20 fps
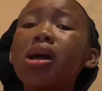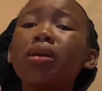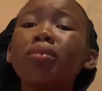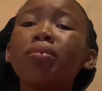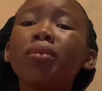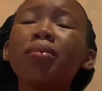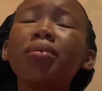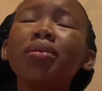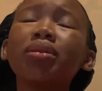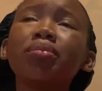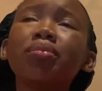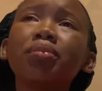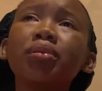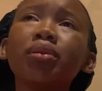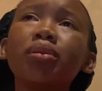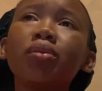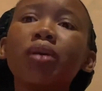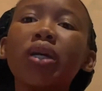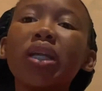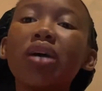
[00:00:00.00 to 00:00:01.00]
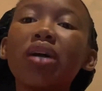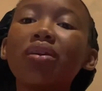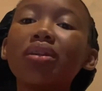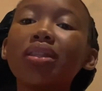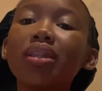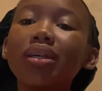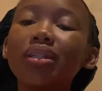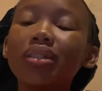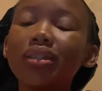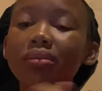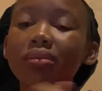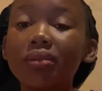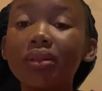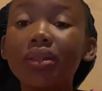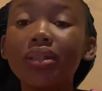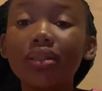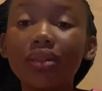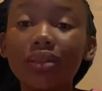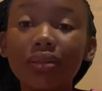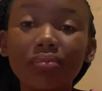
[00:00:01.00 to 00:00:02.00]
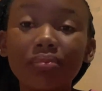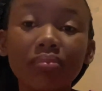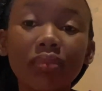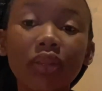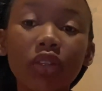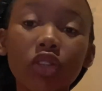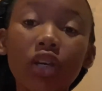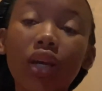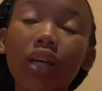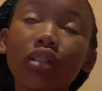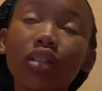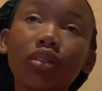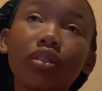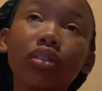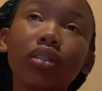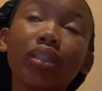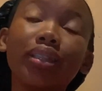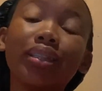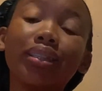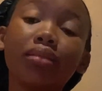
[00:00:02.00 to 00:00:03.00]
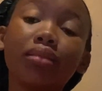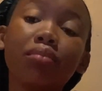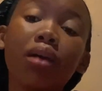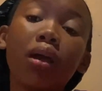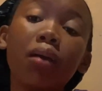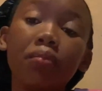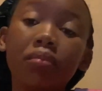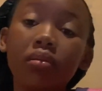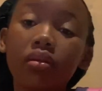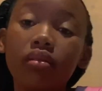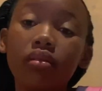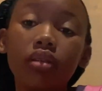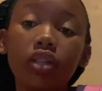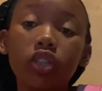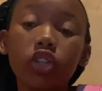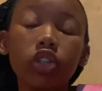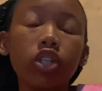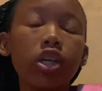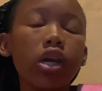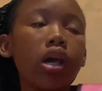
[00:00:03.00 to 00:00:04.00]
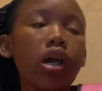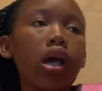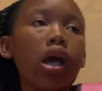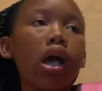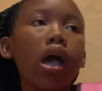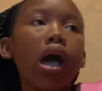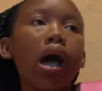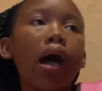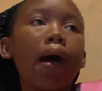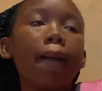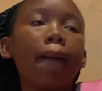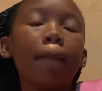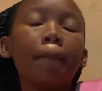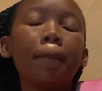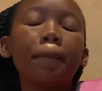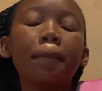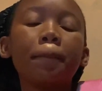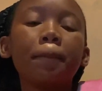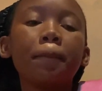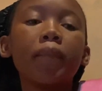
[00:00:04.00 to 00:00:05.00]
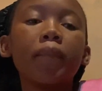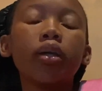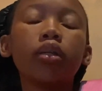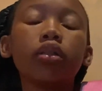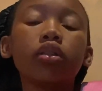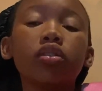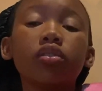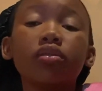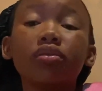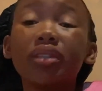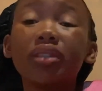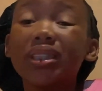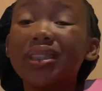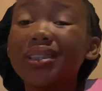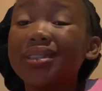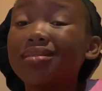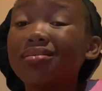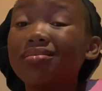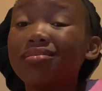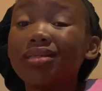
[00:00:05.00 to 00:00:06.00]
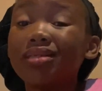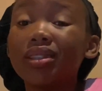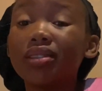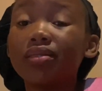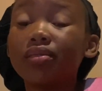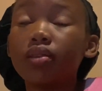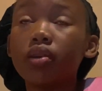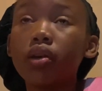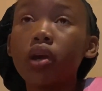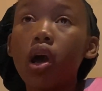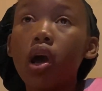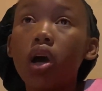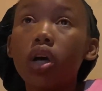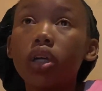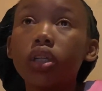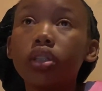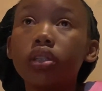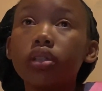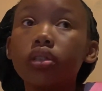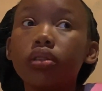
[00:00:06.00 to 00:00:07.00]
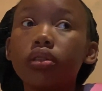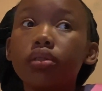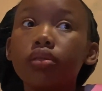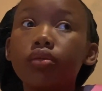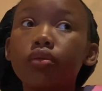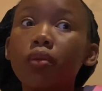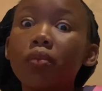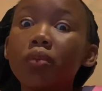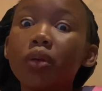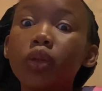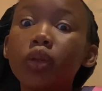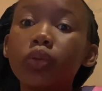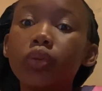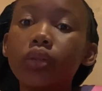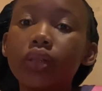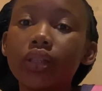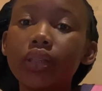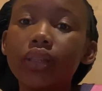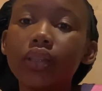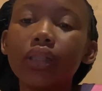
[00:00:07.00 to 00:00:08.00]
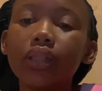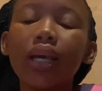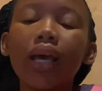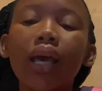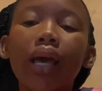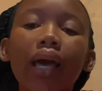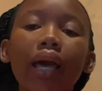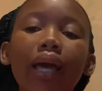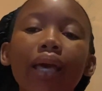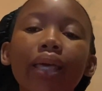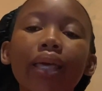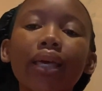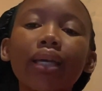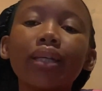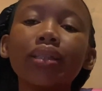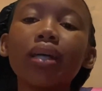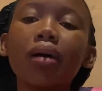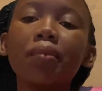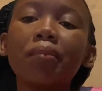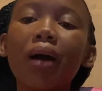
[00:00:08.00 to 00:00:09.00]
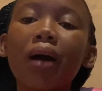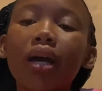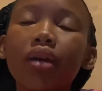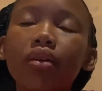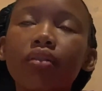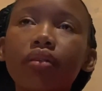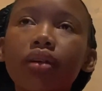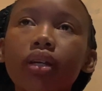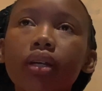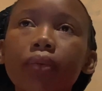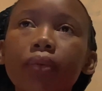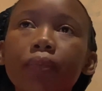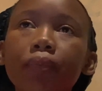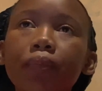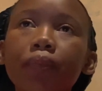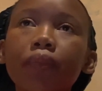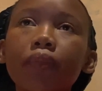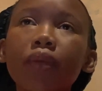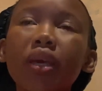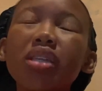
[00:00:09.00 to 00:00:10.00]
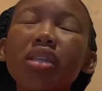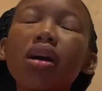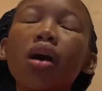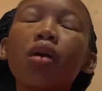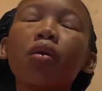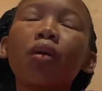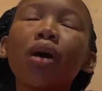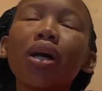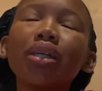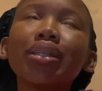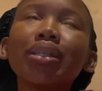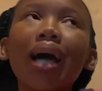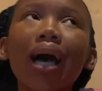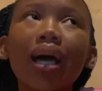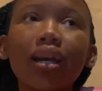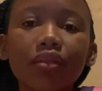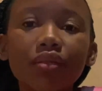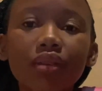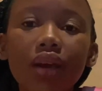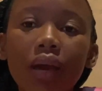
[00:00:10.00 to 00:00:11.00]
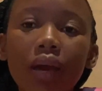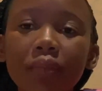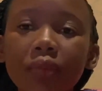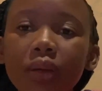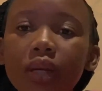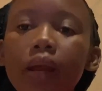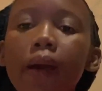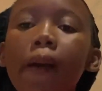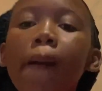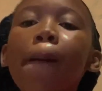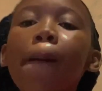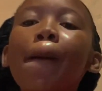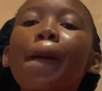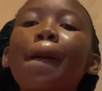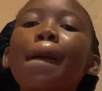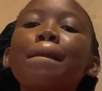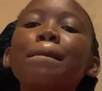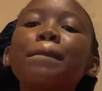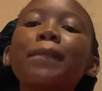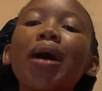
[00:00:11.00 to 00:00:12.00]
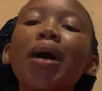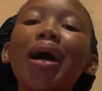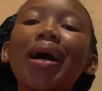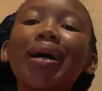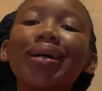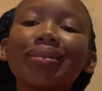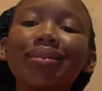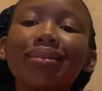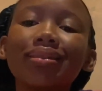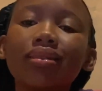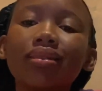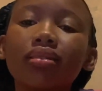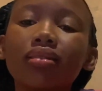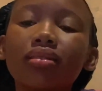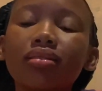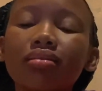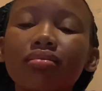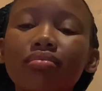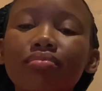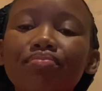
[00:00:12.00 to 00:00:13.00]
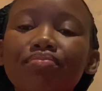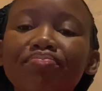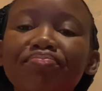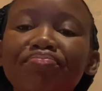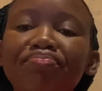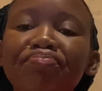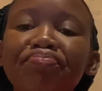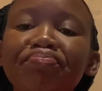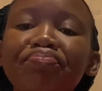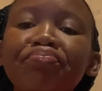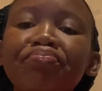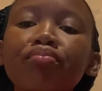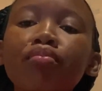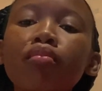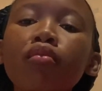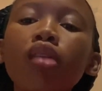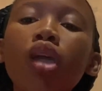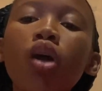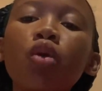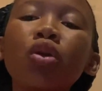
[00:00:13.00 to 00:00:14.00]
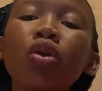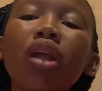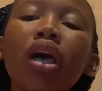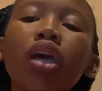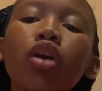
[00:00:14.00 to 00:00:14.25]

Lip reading: maybe it's been 1 hour 30 minutes, I'm trying to eat my porridge. As you've seen, it's very hard for me to eat. Yes, I'm hungry. Yes, I was hungry, I mean, but when I